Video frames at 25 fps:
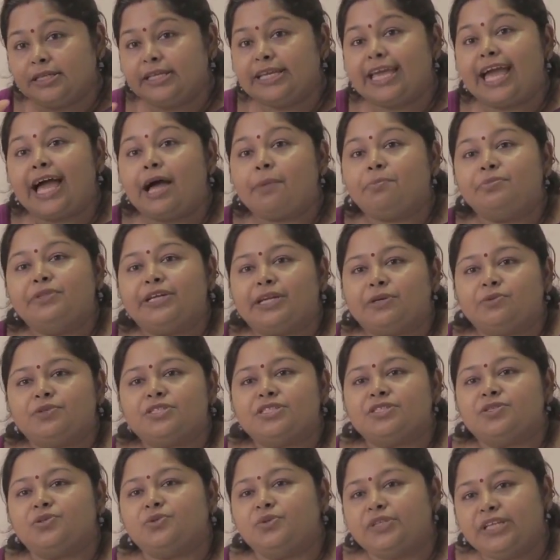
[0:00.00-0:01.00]
gap that
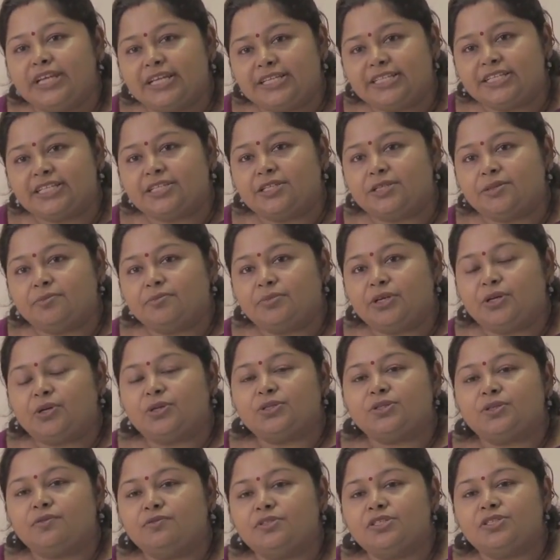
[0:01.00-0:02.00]
was created
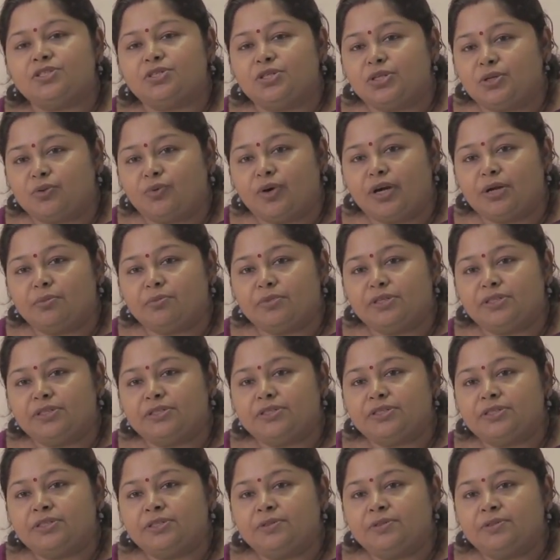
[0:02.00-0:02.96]
because of this requirement.